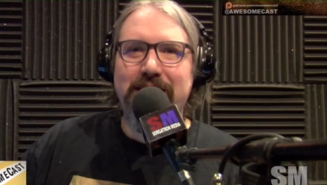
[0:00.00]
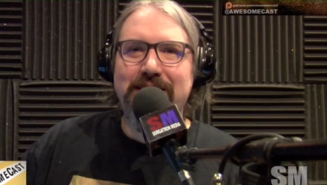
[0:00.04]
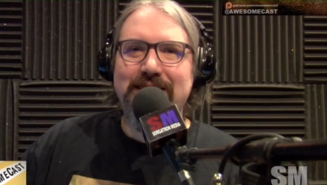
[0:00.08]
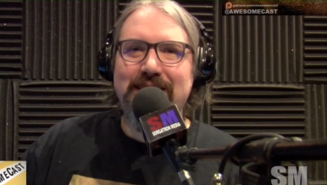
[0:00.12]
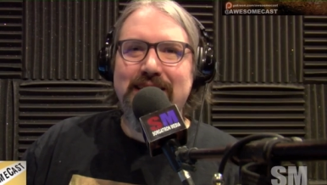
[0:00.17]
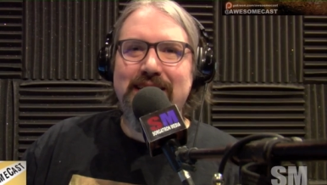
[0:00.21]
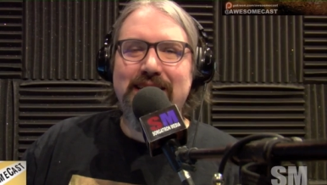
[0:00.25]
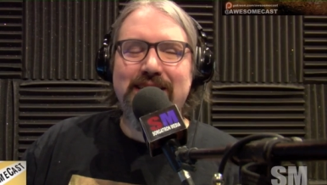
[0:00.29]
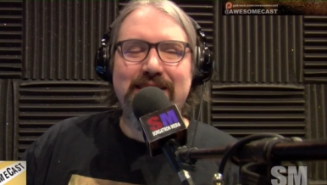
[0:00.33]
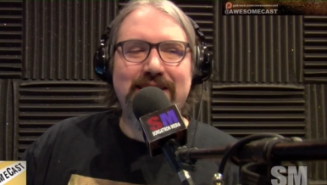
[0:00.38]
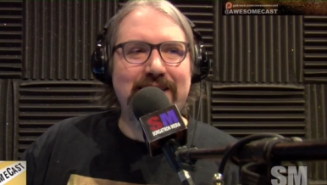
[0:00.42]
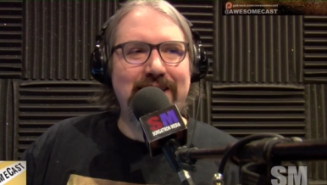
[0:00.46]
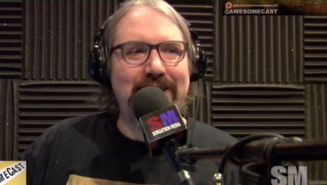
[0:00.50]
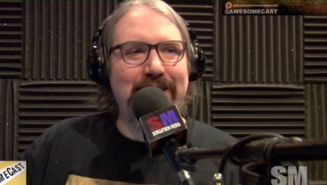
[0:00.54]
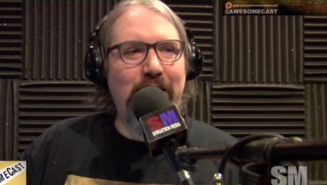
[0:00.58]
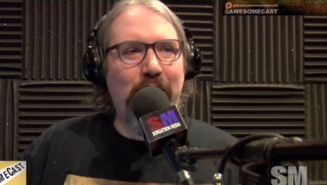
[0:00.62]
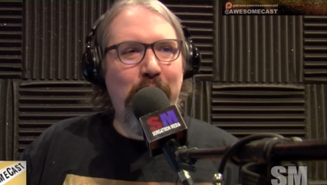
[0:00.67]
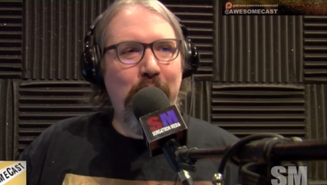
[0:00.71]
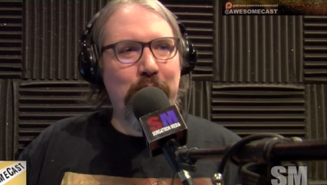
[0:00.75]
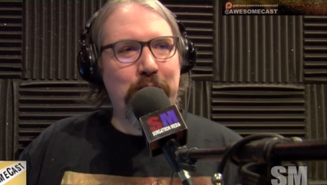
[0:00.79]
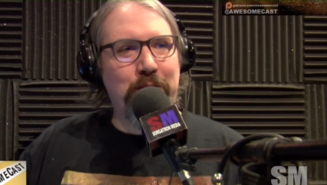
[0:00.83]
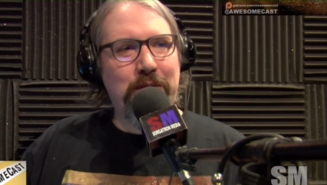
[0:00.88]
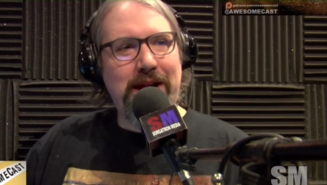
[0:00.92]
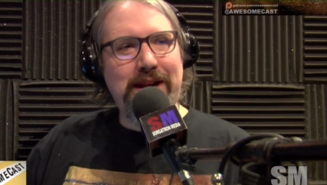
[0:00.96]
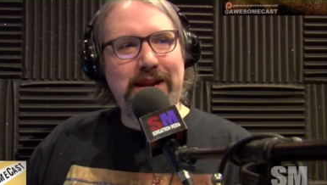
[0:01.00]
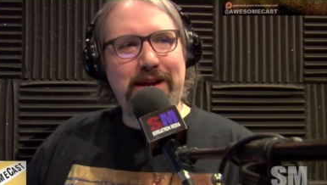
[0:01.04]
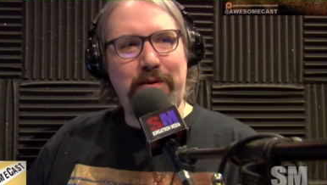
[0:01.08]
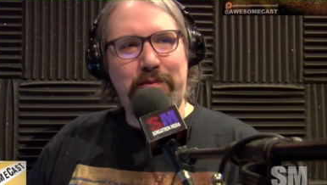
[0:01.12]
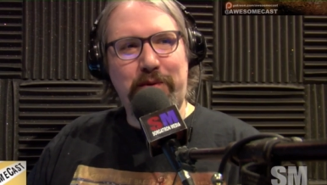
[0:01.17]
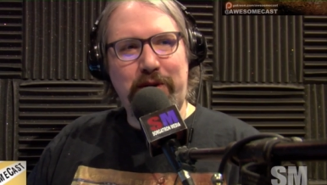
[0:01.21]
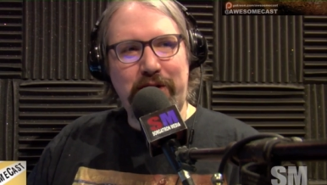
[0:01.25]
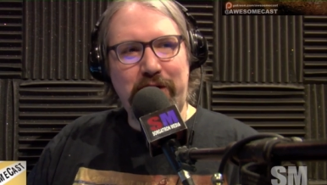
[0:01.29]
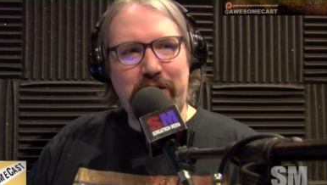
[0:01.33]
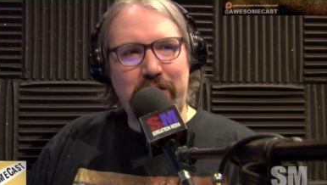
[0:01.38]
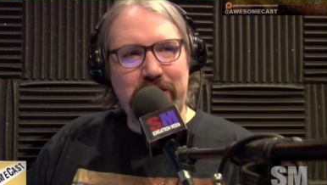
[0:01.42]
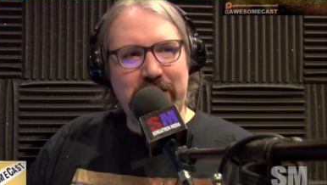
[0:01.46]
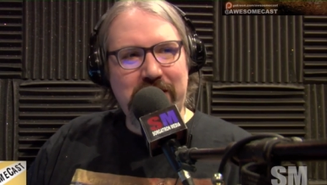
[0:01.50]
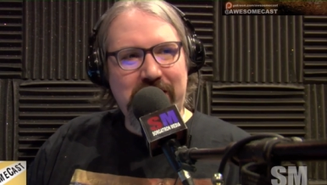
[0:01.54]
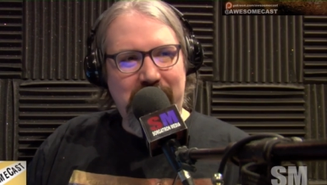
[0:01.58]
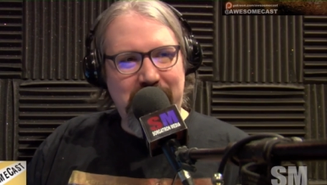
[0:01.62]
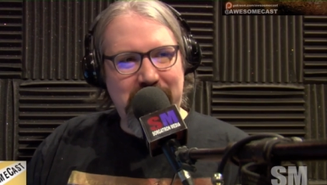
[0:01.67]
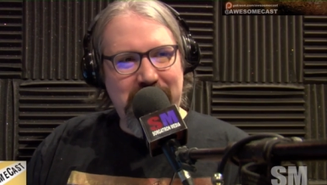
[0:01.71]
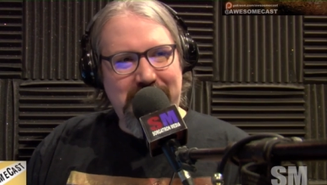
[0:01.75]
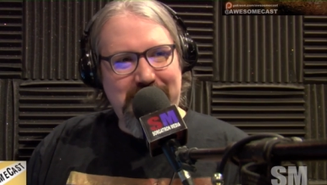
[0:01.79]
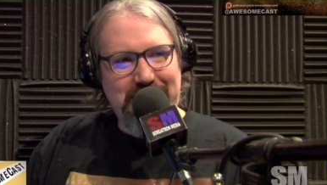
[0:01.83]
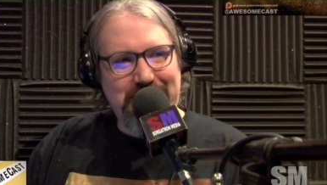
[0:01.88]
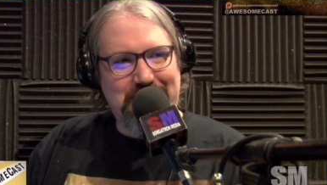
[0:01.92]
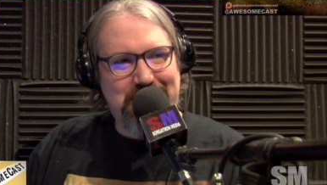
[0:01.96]
See, see, already we're learning
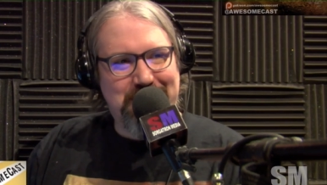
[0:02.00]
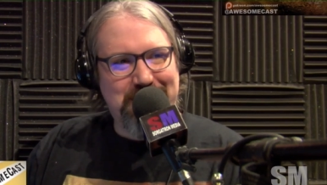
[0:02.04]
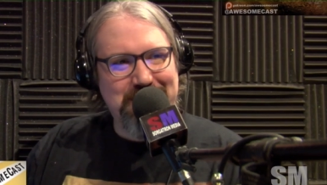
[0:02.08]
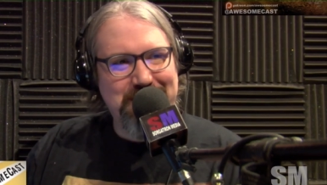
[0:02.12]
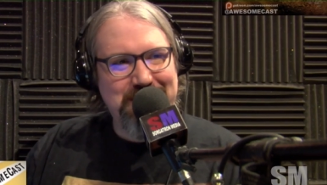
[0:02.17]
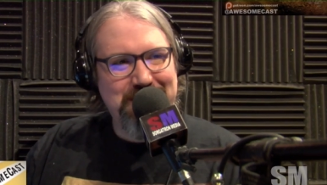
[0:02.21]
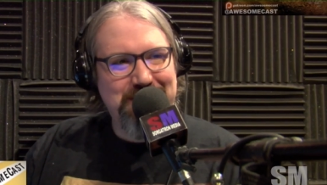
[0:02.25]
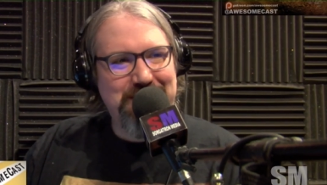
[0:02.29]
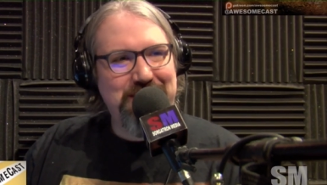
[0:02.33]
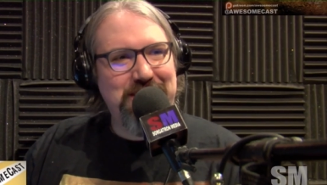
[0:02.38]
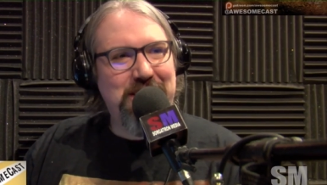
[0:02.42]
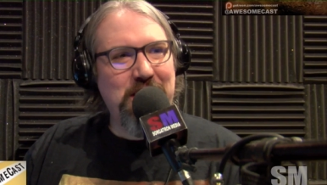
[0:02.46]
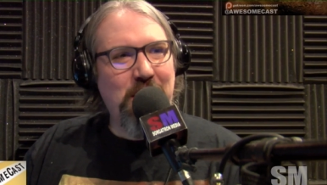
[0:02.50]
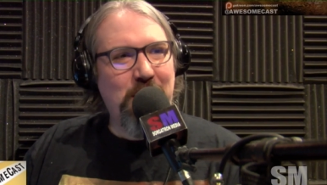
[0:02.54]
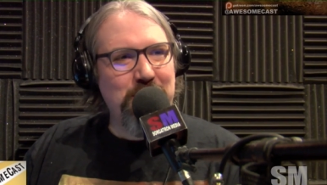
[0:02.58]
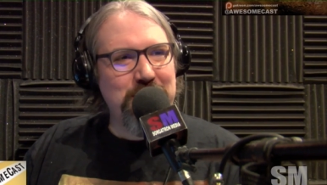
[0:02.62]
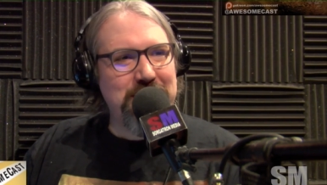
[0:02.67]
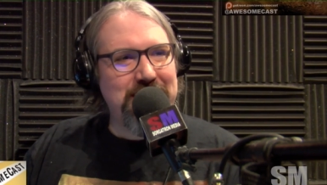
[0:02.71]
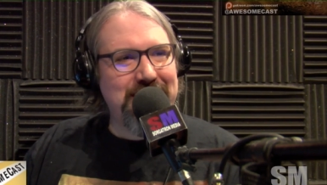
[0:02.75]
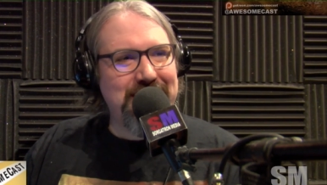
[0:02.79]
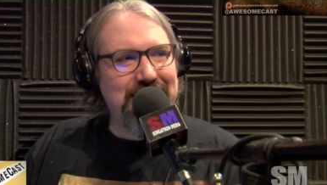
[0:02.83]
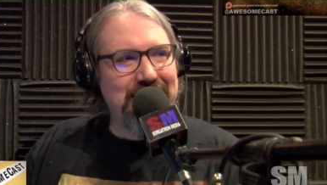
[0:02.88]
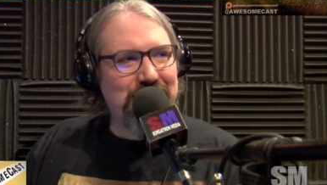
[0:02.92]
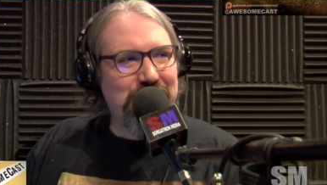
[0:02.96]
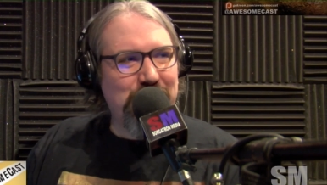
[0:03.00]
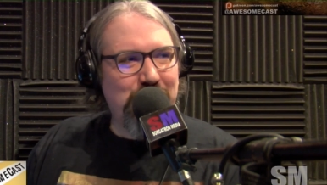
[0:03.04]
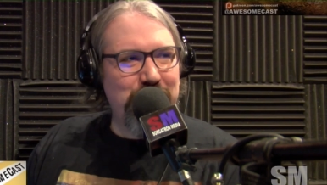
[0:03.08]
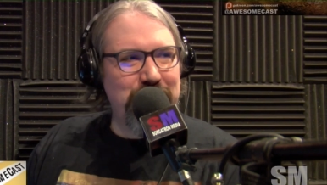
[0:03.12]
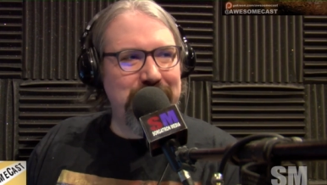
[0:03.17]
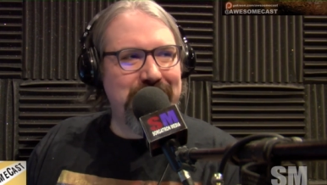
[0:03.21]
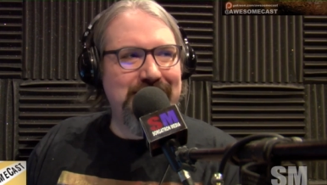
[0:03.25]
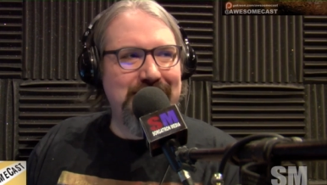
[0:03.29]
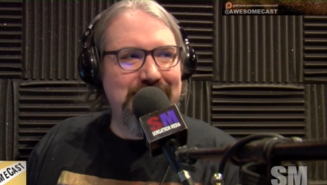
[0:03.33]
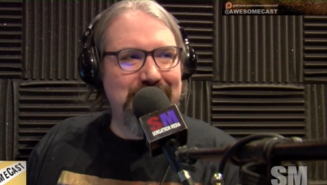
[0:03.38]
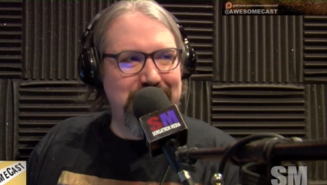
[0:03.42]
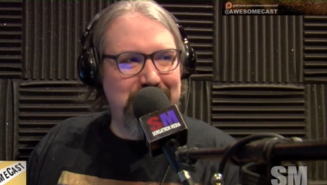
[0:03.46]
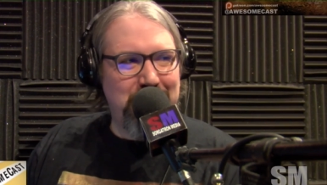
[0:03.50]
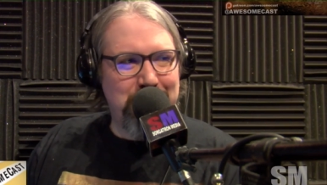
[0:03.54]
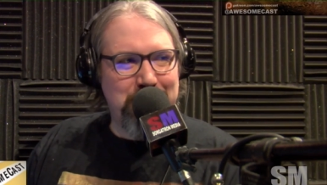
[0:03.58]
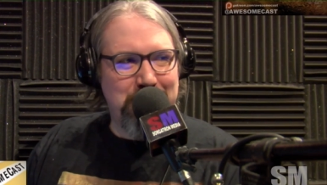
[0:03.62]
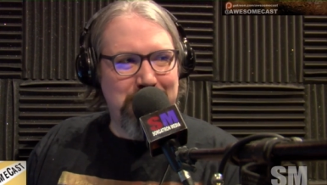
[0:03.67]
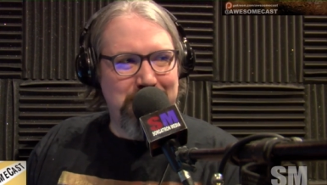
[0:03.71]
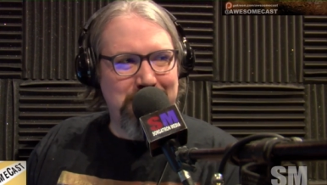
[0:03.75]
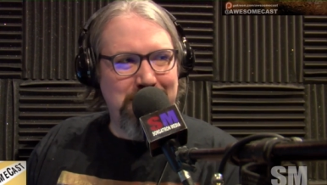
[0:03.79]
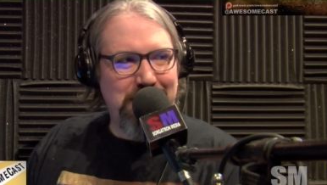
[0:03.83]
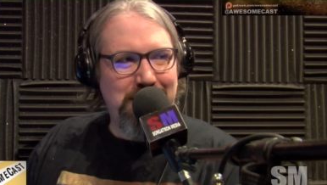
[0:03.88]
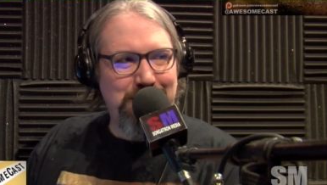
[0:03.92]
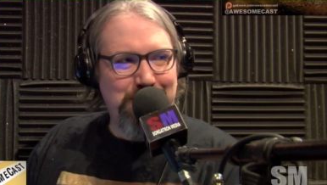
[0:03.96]
things. Don't stick those things up
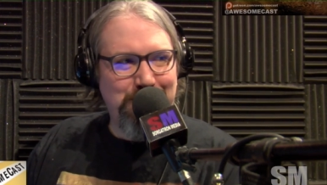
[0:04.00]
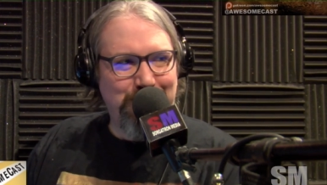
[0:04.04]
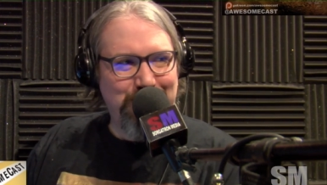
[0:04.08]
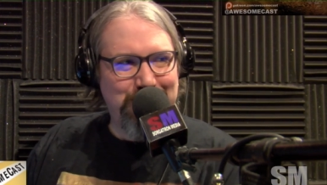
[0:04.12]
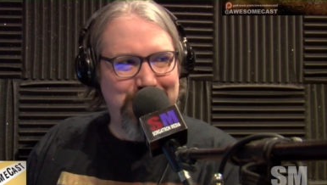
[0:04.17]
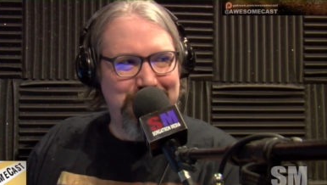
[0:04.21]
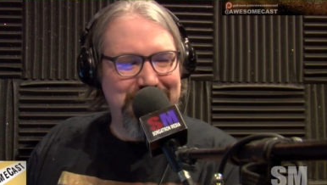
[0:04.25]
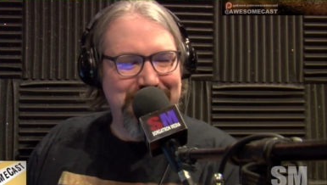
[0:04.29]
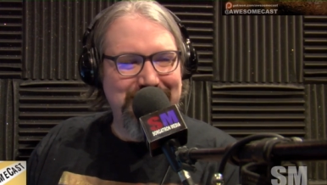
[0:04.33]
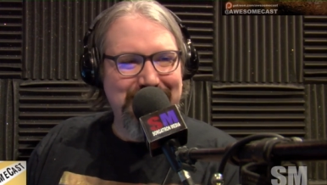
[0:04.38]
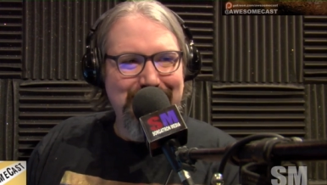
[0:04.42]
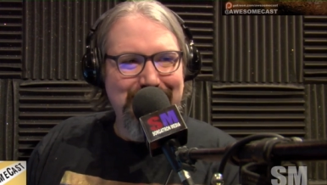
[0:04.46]
your nose.